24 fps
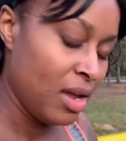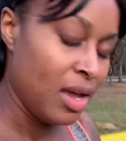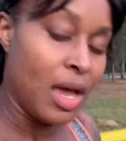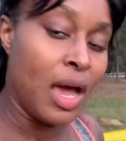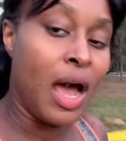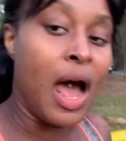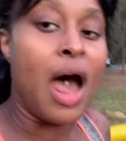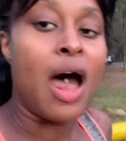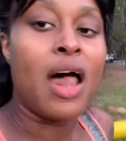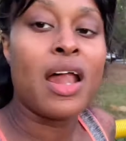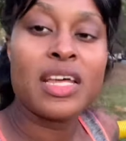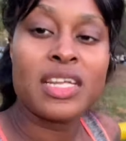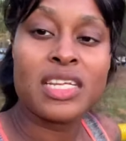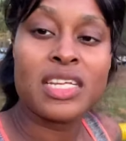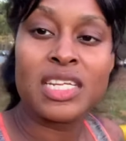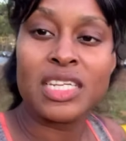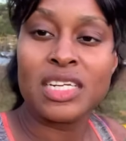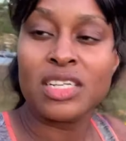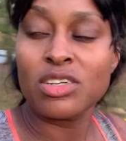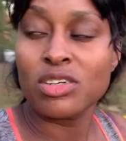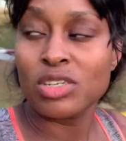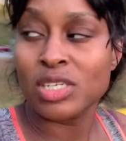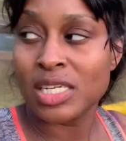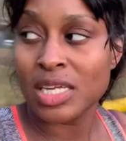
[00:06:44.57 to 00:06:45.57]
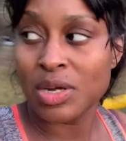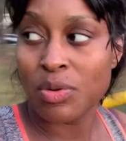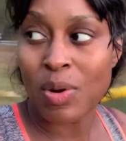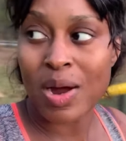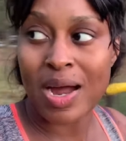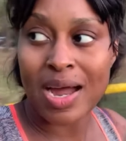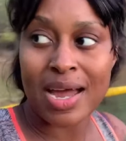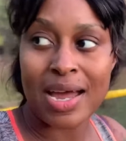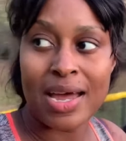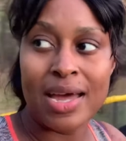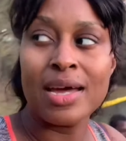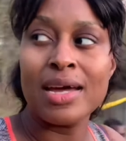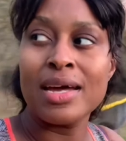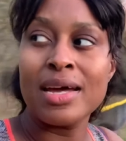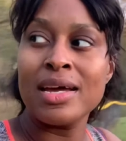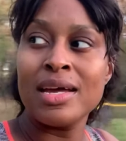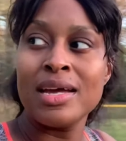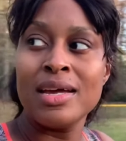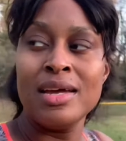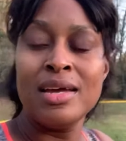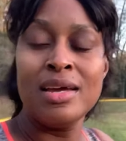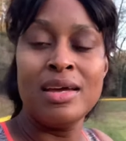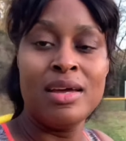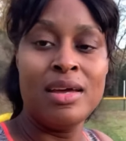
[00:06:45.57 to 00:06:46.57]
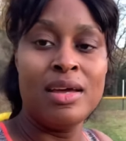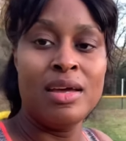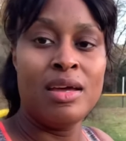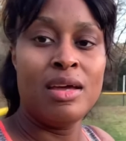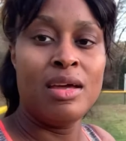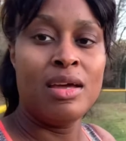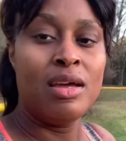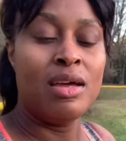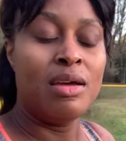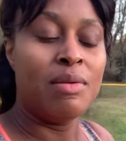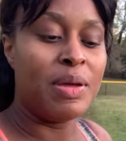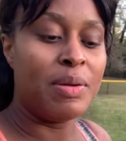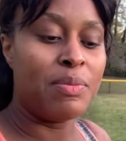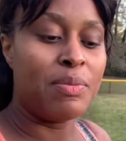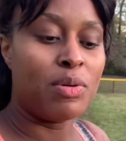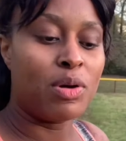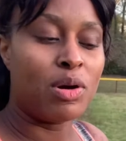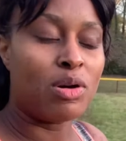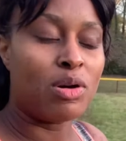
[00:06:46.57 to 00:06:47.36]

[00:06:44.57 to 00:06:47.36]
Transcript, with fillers: I honestly do see why people go